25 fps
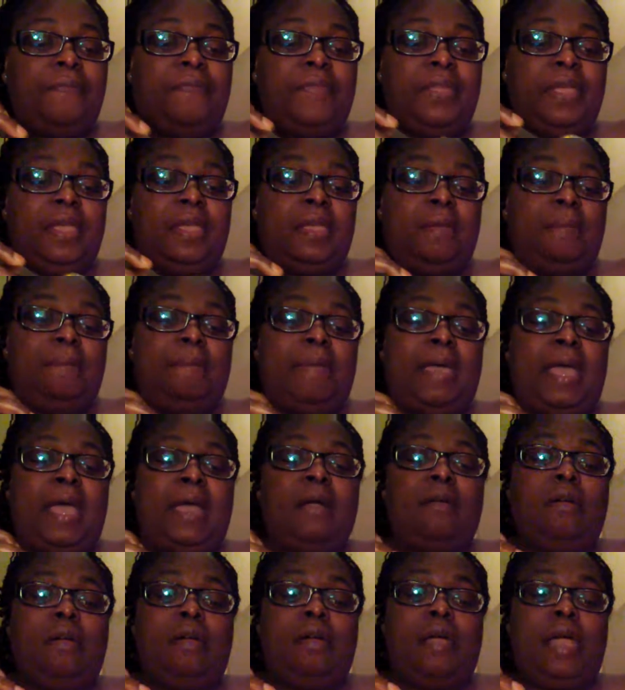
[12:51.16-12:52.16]
Thinking
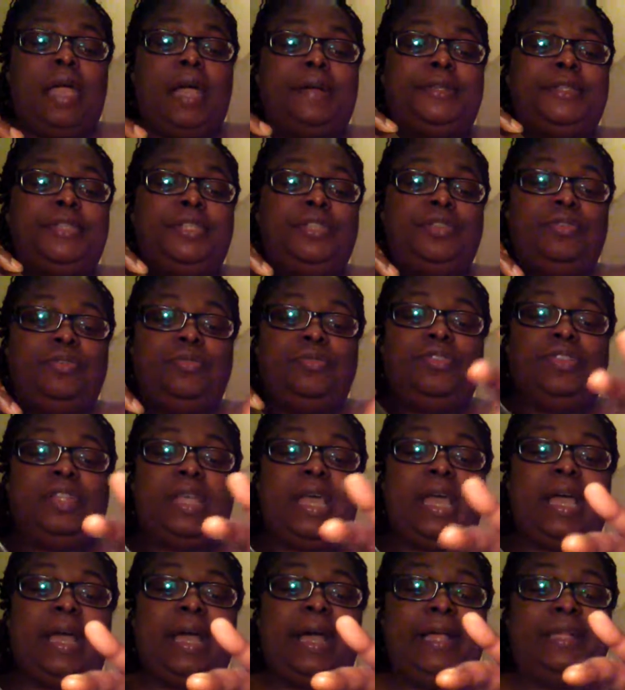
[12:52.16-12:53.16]
back on how huge
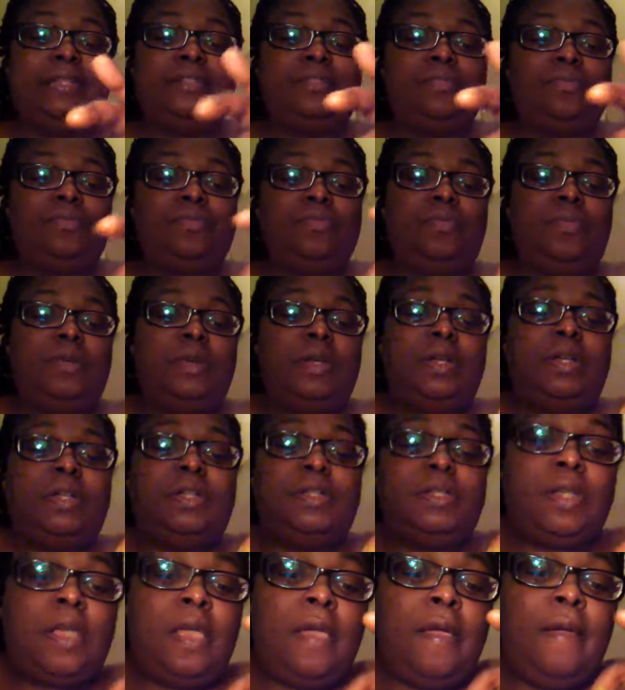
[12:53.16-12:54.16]
that high school
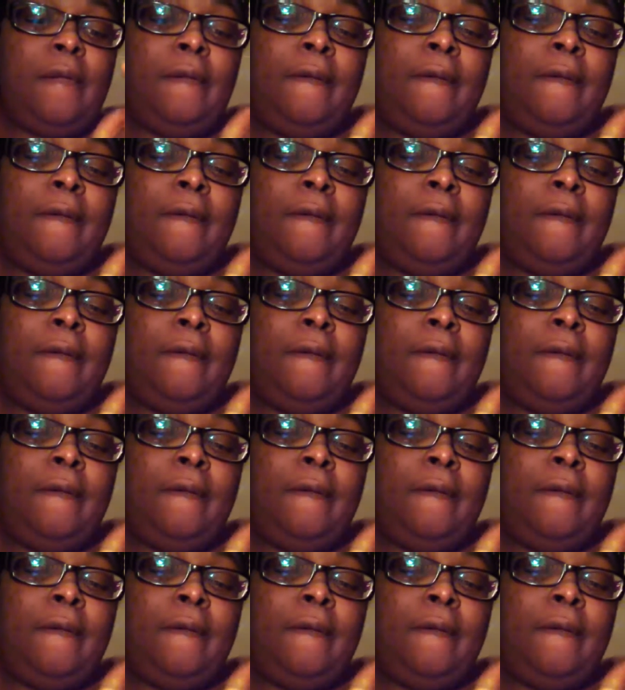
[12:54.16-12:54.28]
was,